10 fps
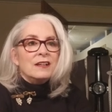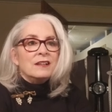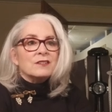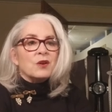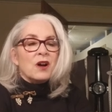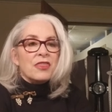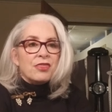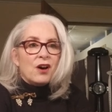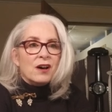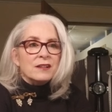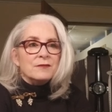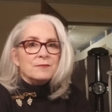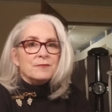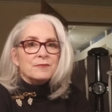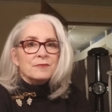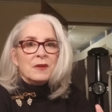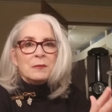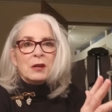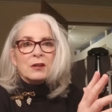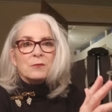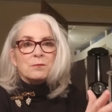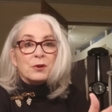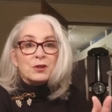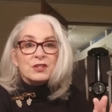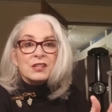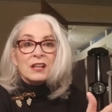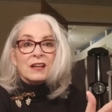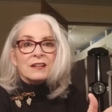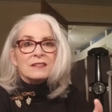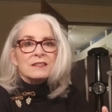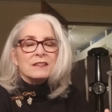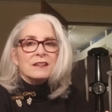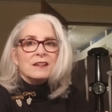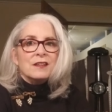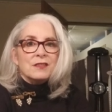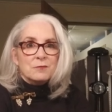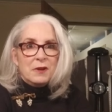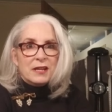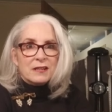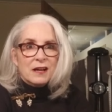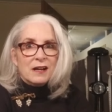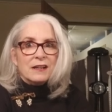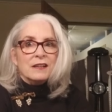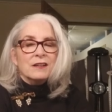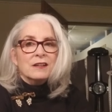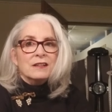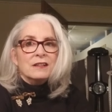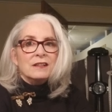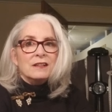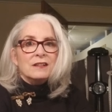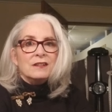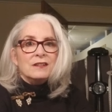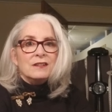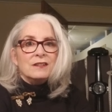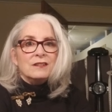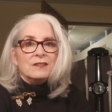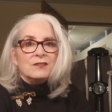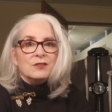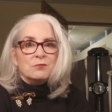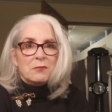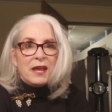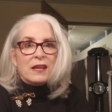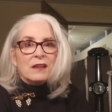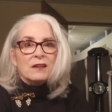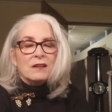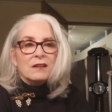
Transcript: So I thought maybe I could personalize the Make 9 to make